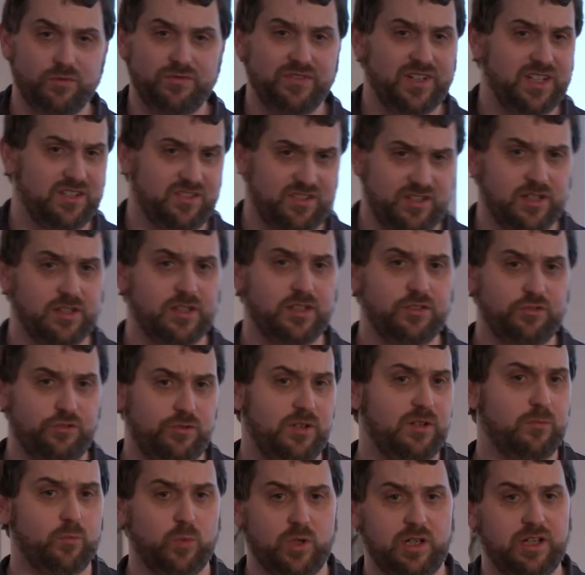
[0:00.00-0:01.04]
or things like
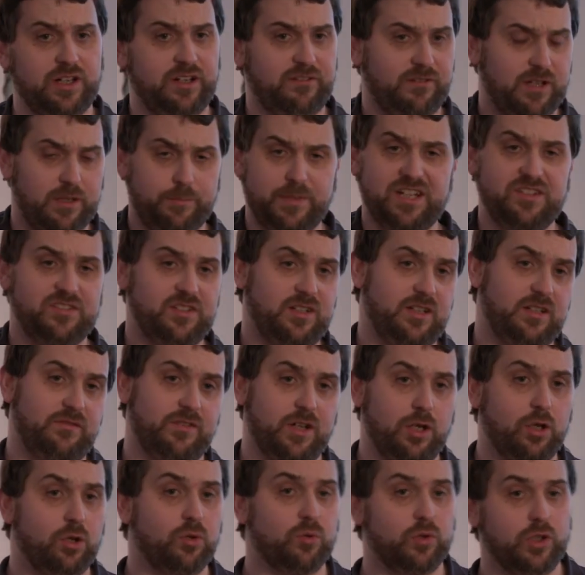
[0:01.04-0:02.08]
Tripwire are basically
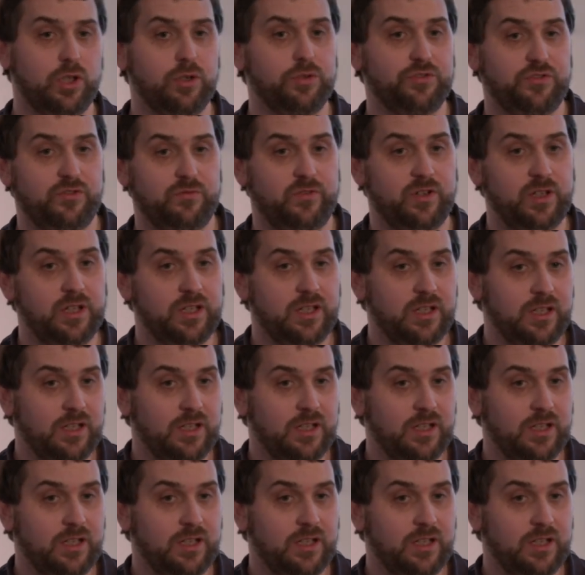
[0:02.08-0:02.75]
the whole lot of